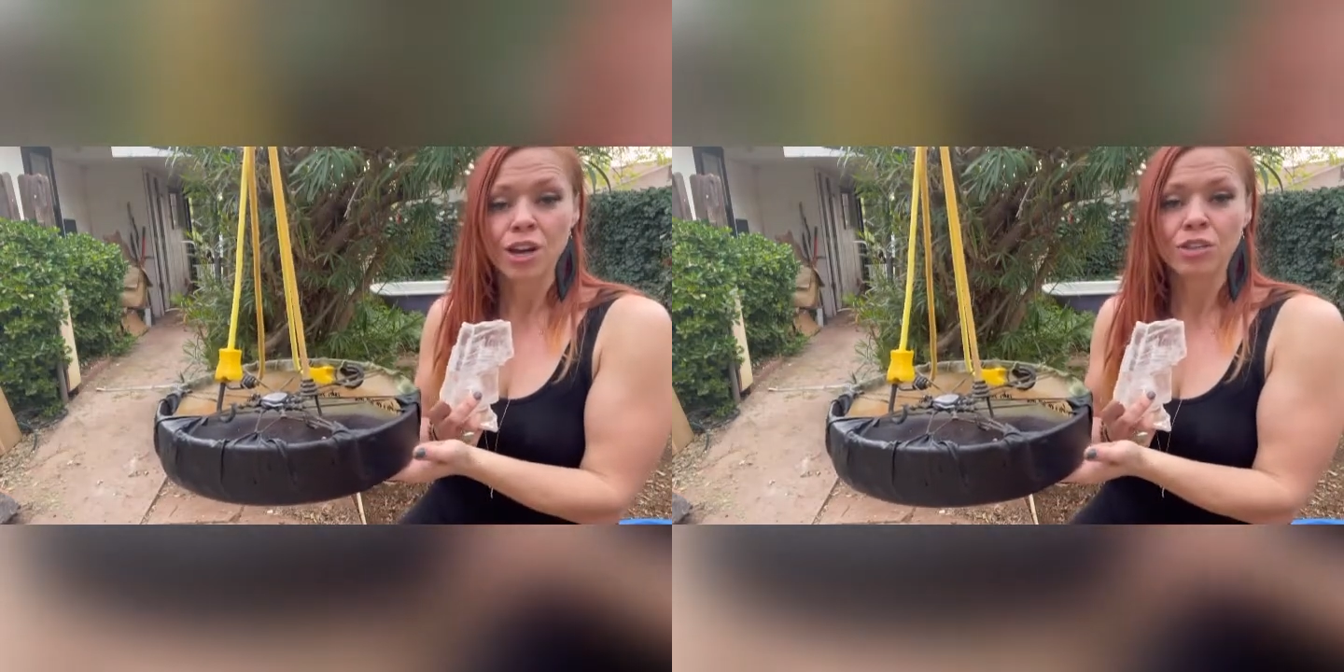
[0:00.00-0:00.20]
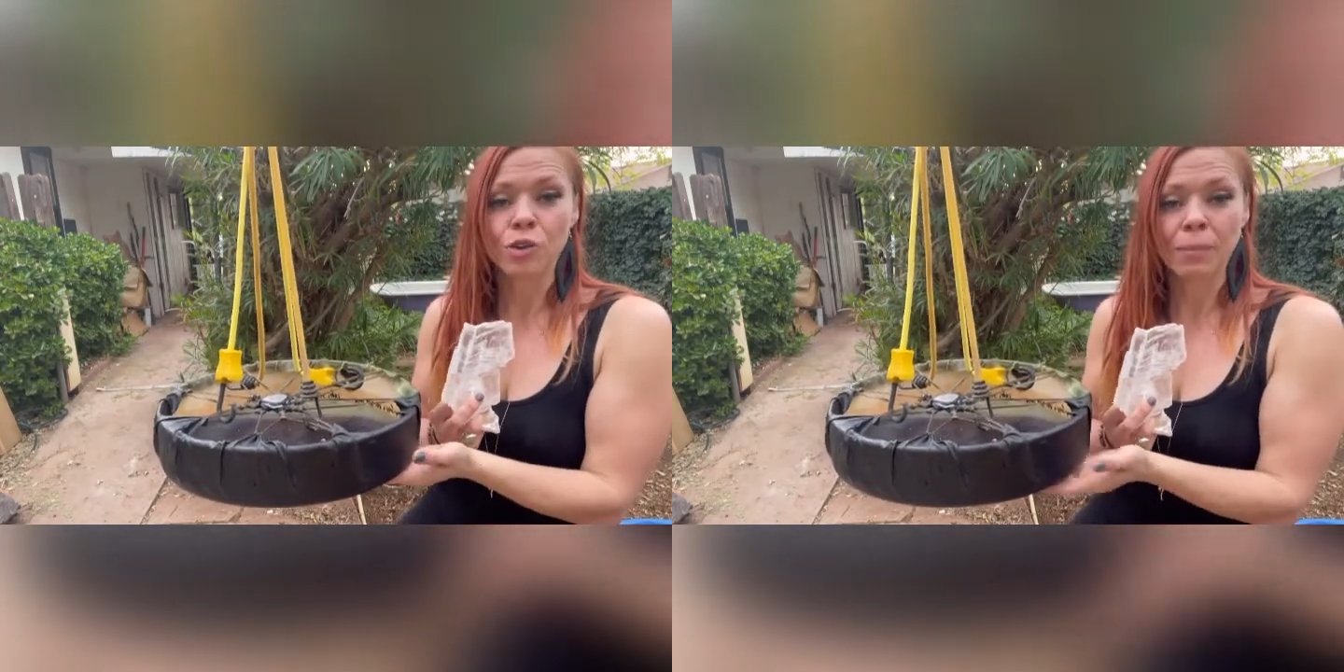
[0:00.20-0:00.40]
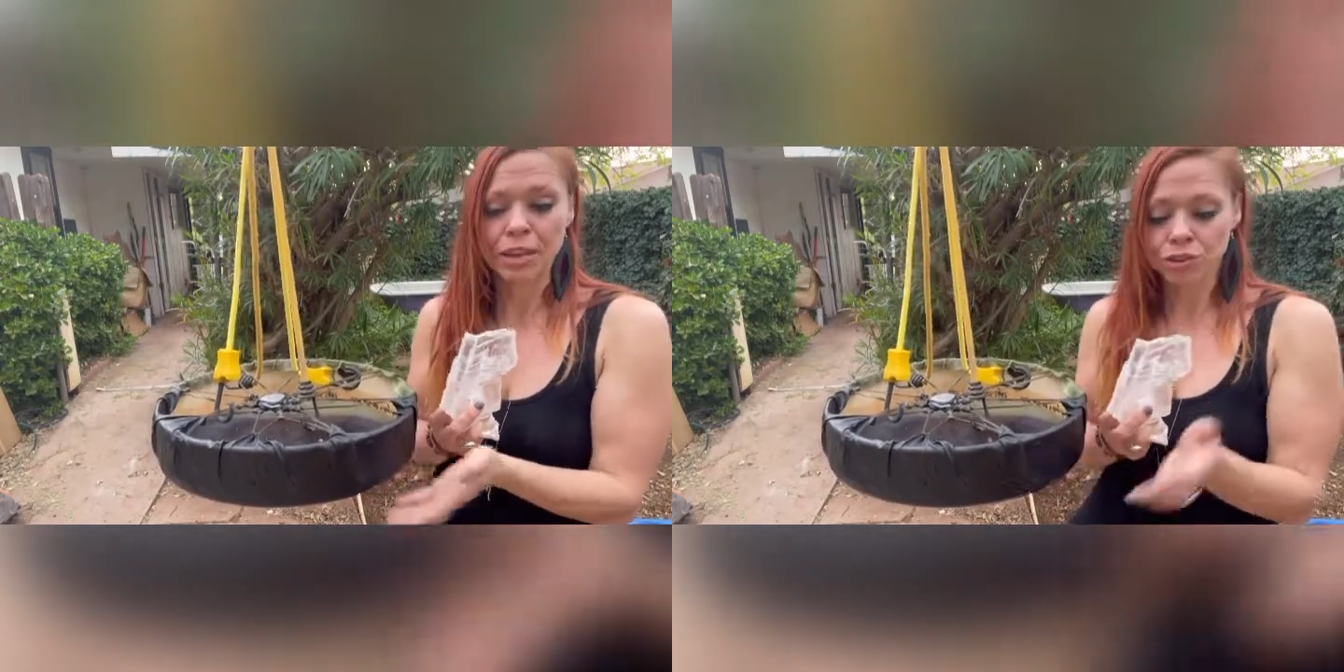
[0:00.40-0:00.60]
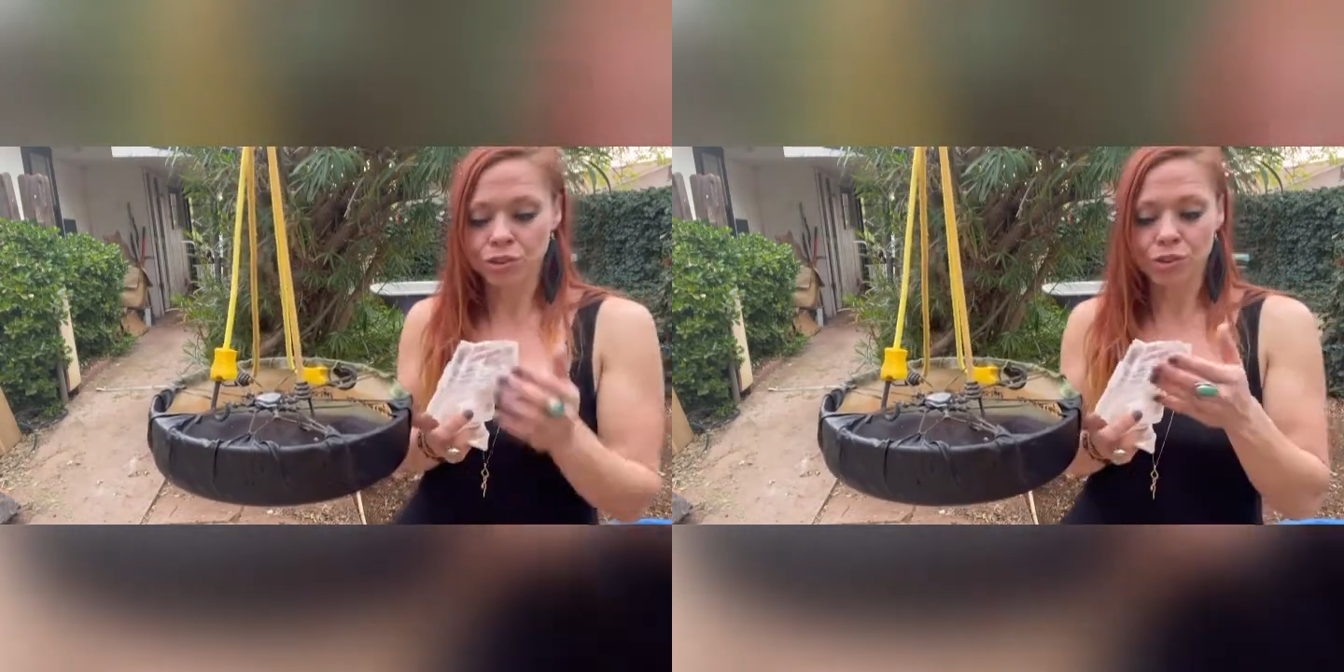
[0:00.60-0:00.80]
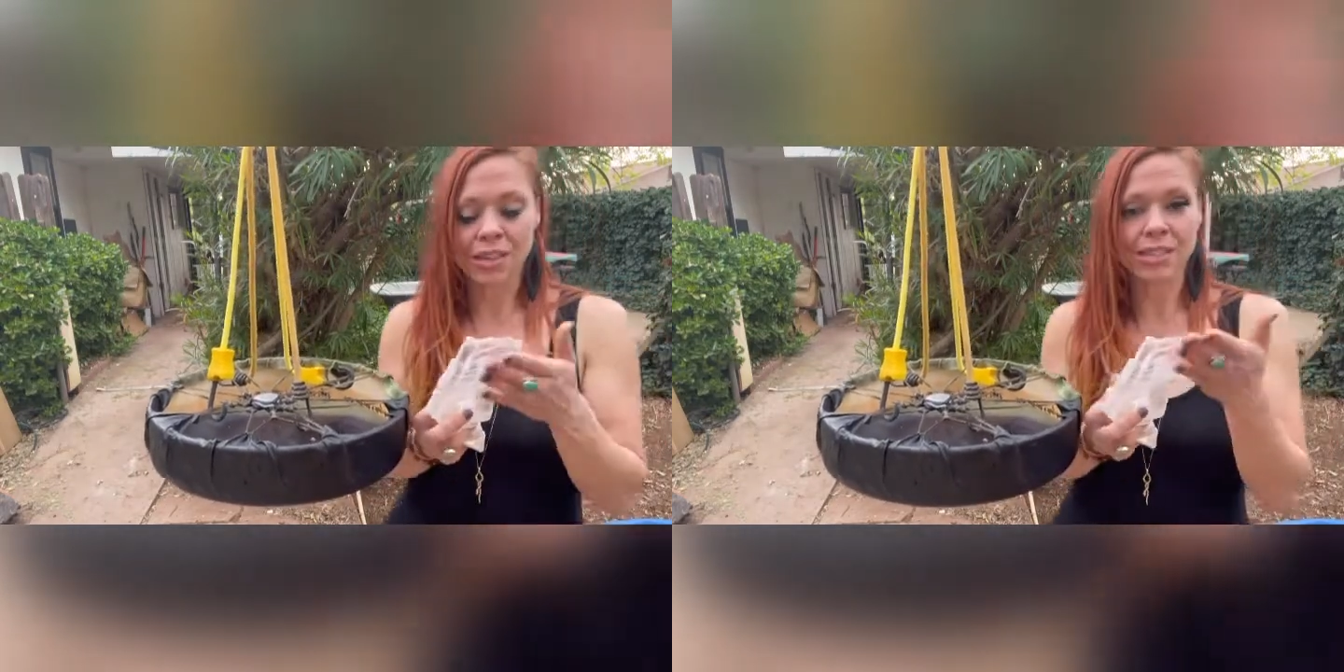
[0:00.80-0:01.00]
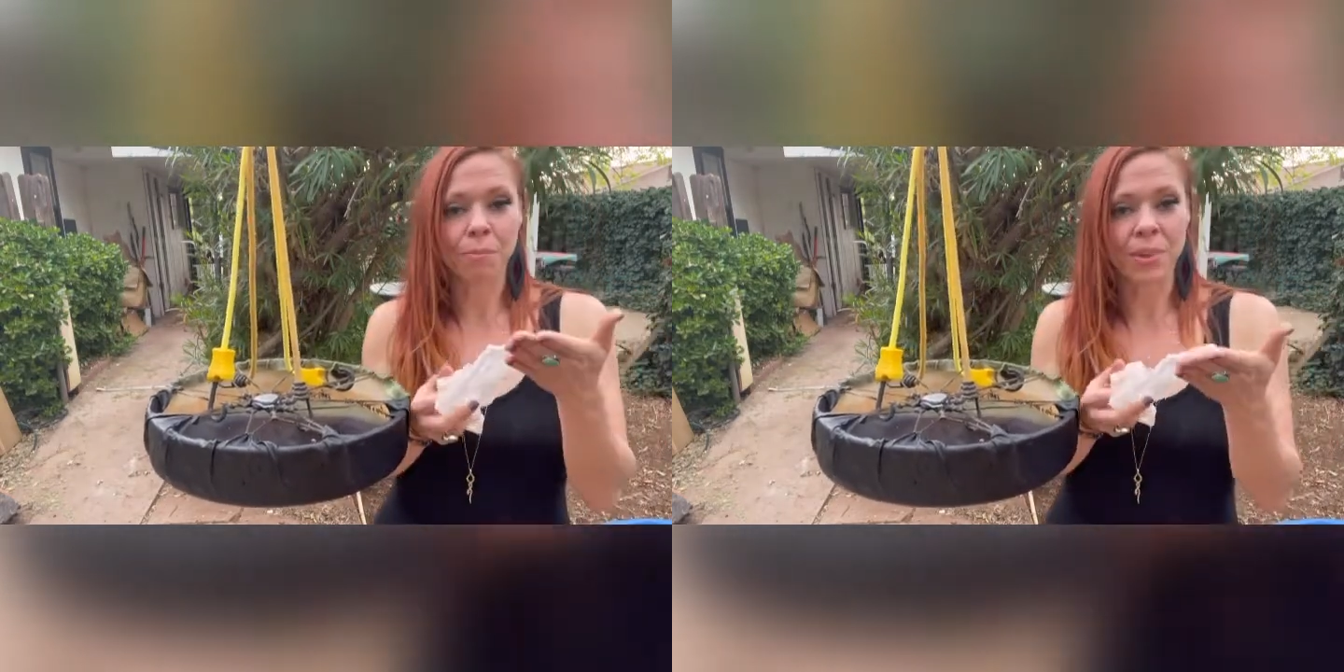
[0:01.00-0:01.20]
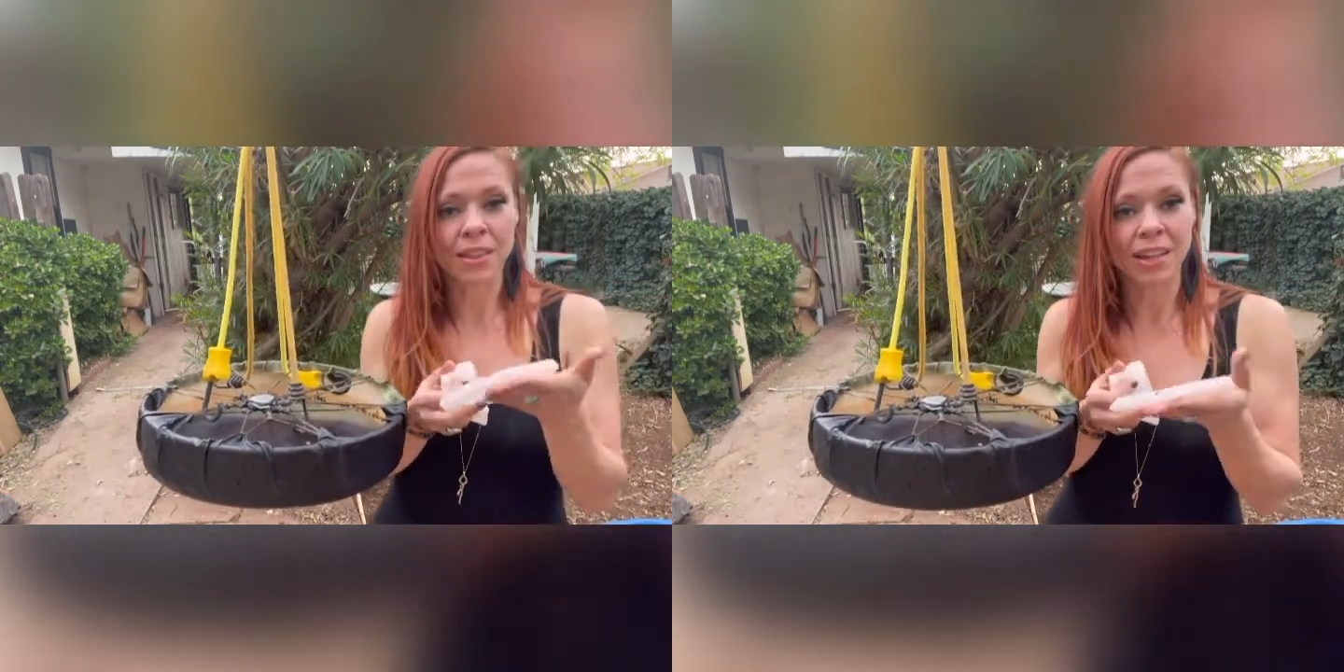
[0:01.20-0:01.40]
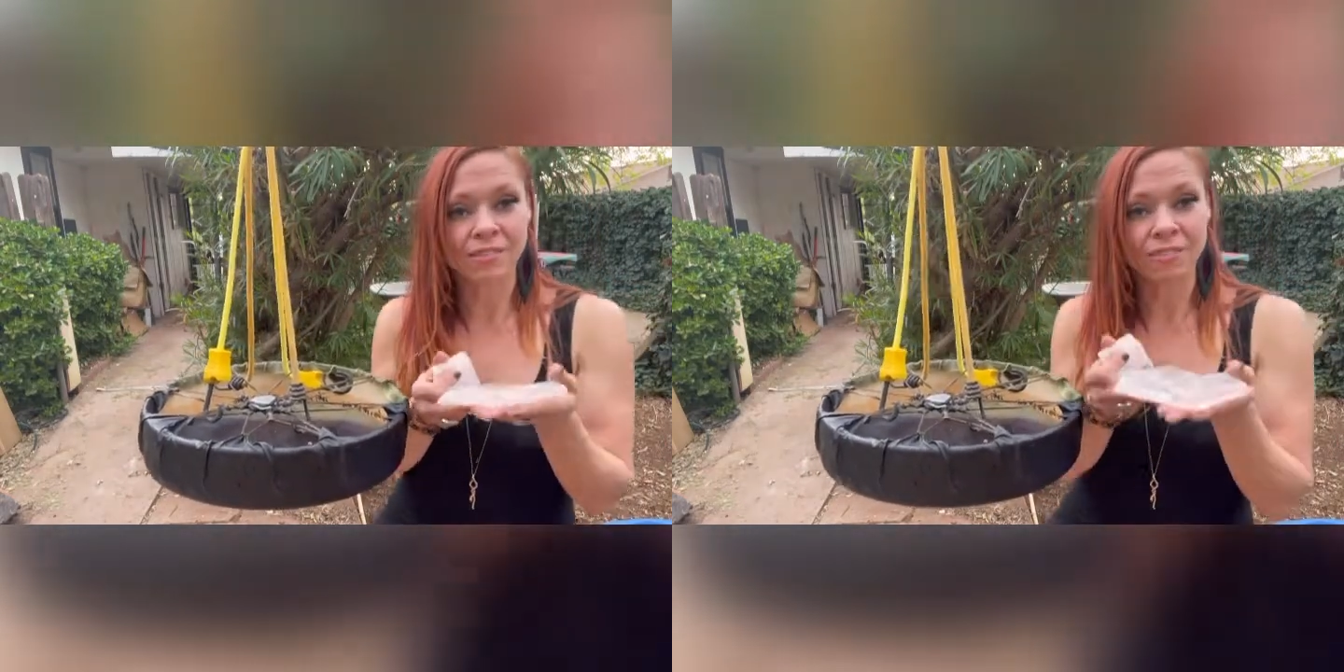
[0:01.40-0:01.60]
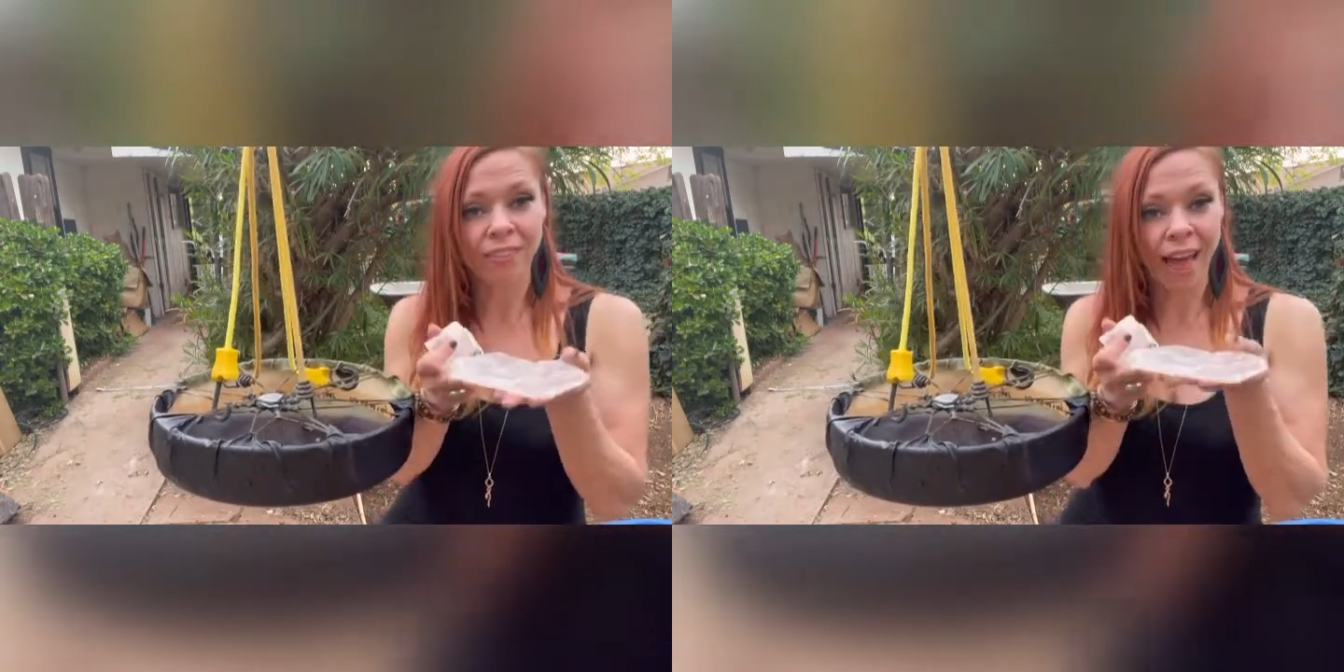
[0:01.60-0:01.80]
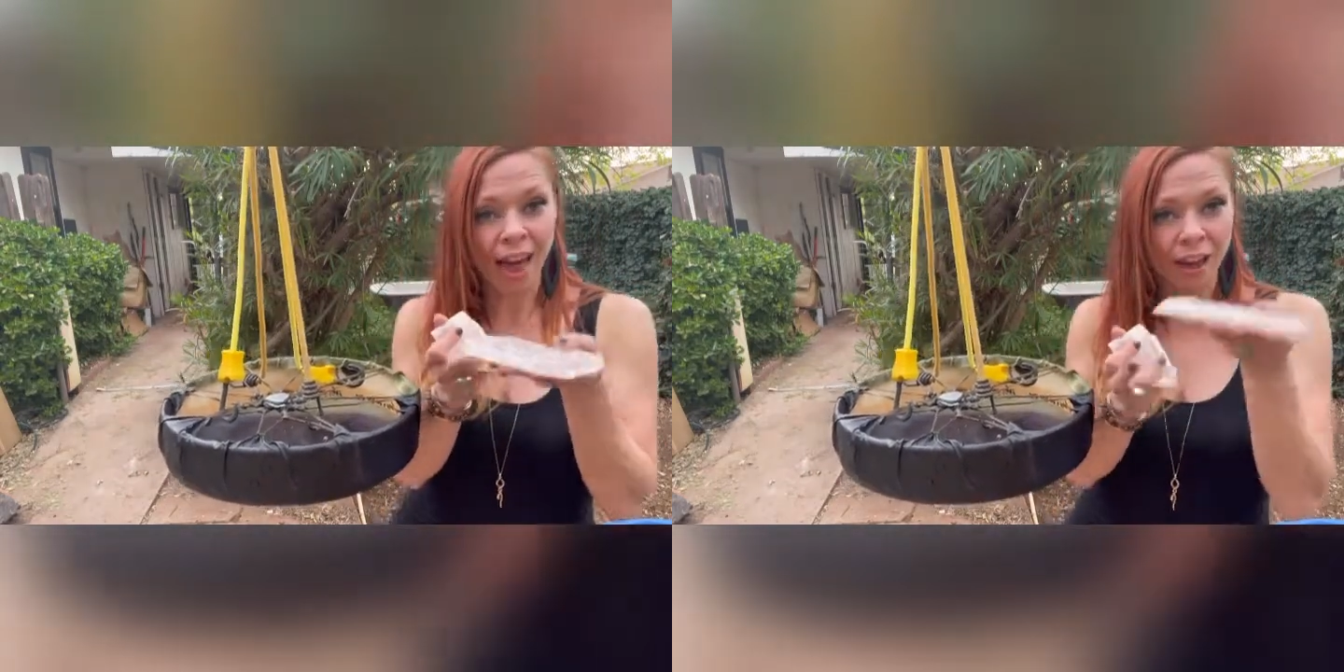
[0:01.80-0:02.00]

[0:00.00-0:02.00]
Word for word: So make sure you get something that's flat